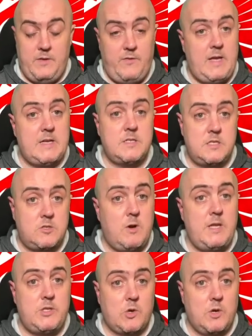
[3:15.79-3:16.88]
if he has a
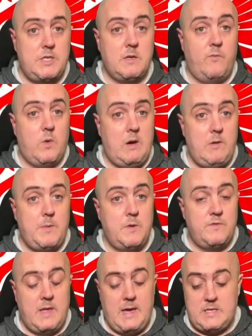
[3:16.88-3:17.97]
straight choice of where he
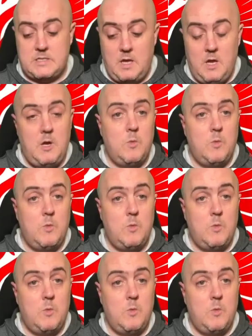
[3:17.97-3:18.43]
moves next,